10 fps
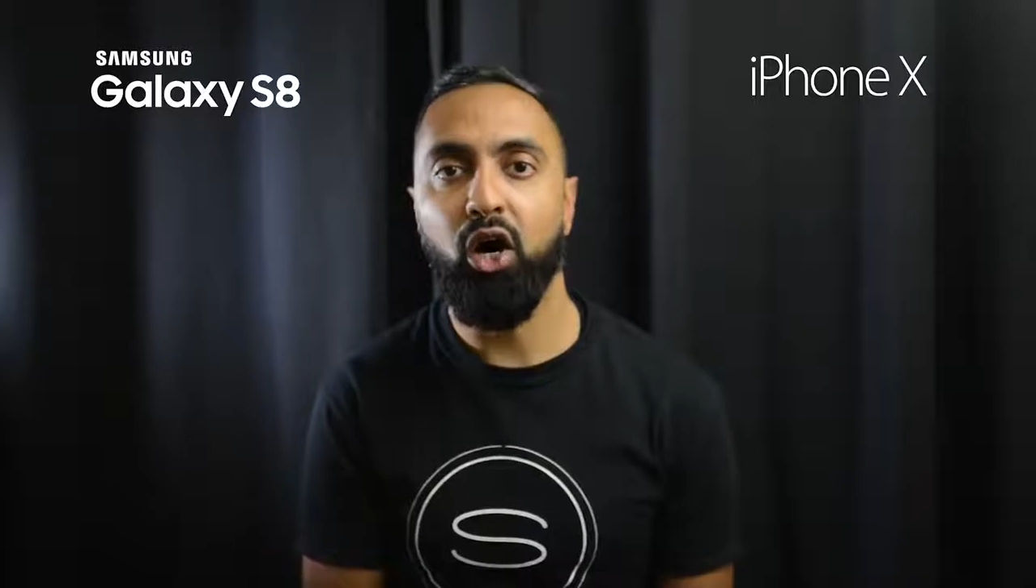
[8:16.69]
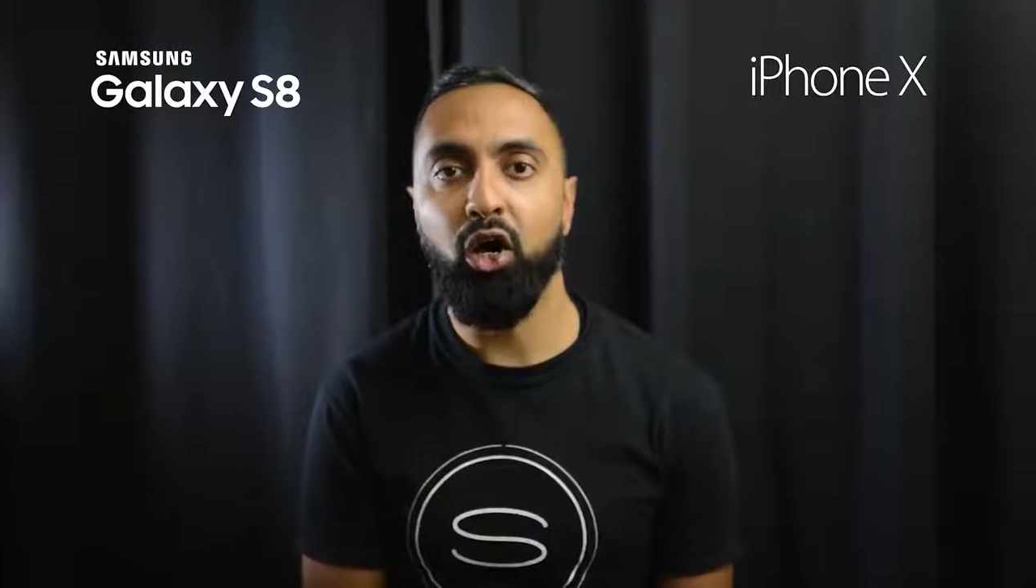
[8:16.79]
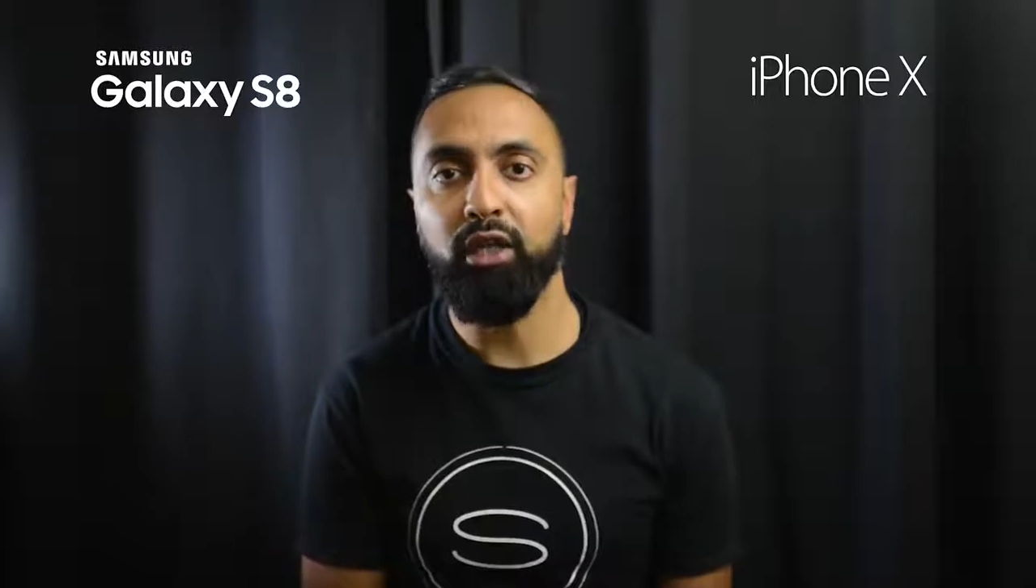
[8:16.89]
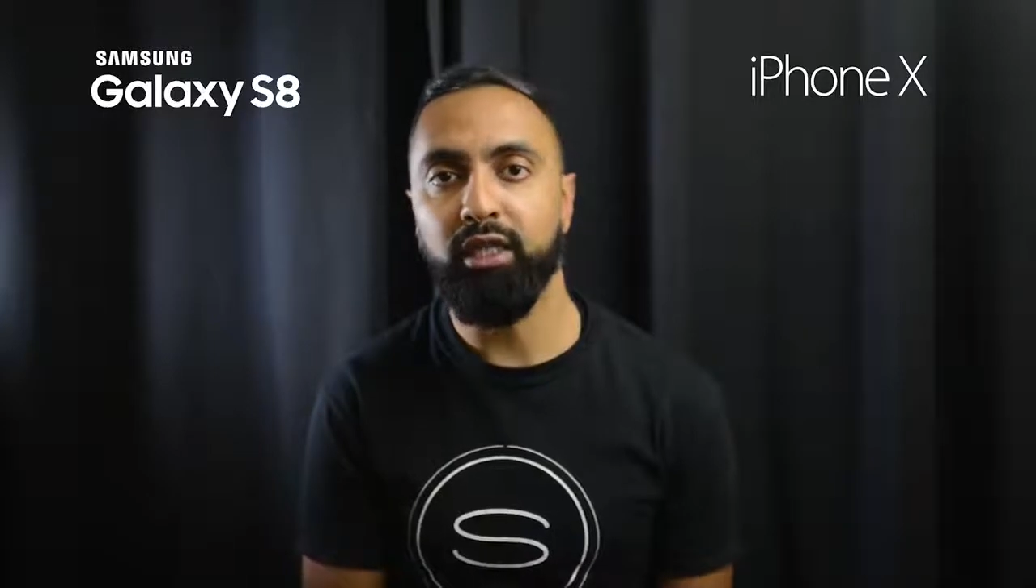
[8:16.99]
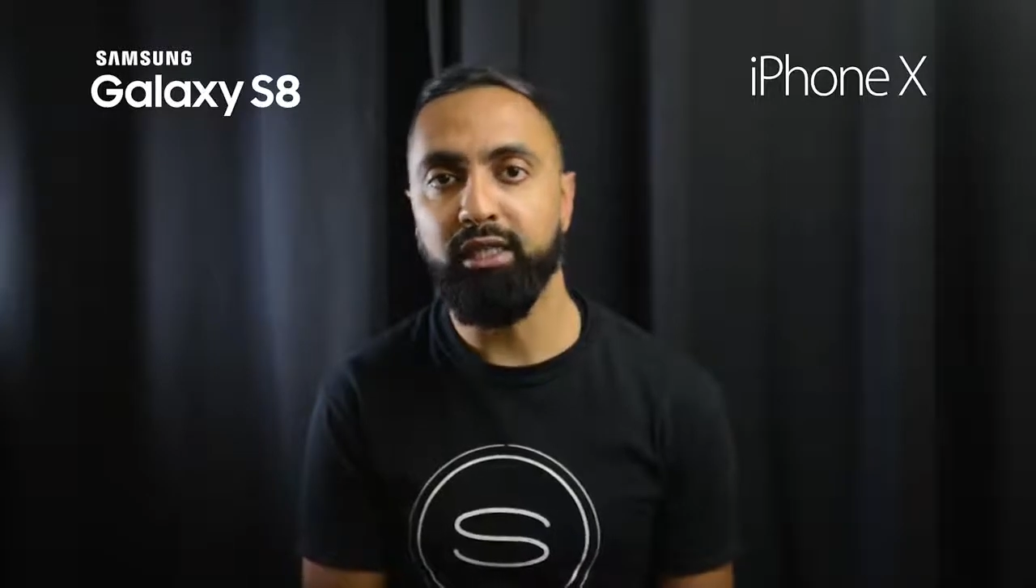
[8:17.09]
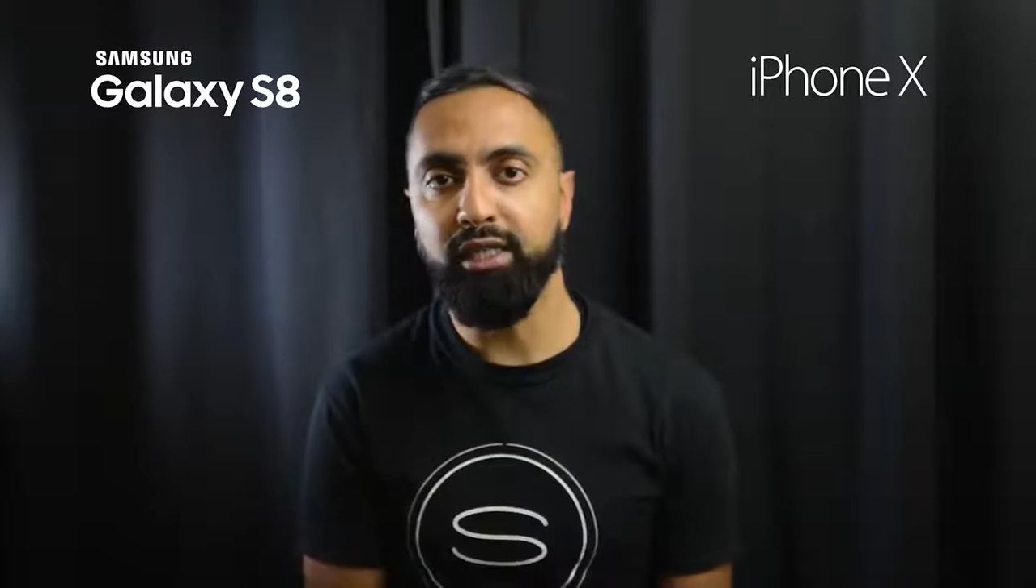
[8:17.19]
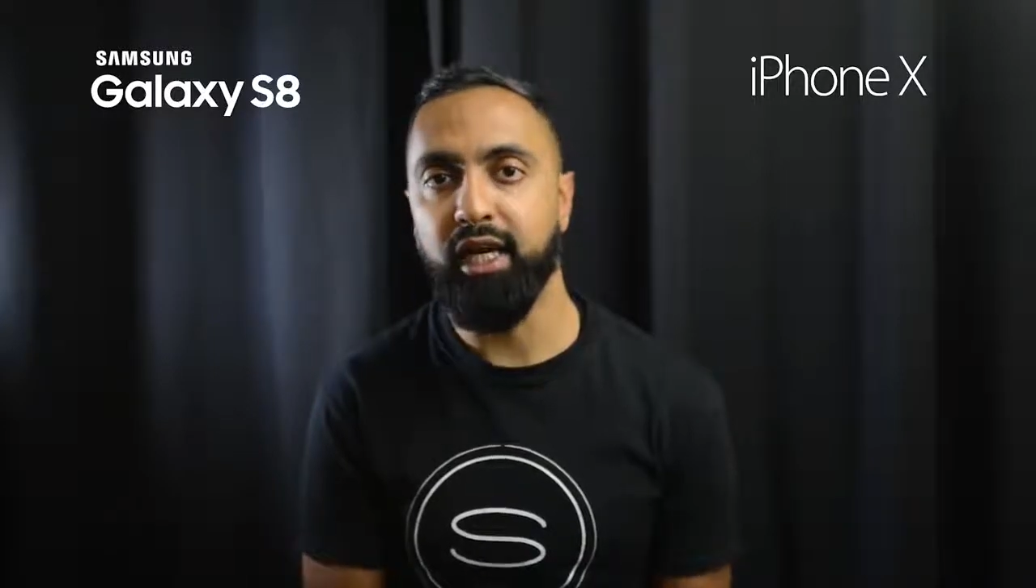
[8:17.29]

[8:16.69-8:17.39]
on the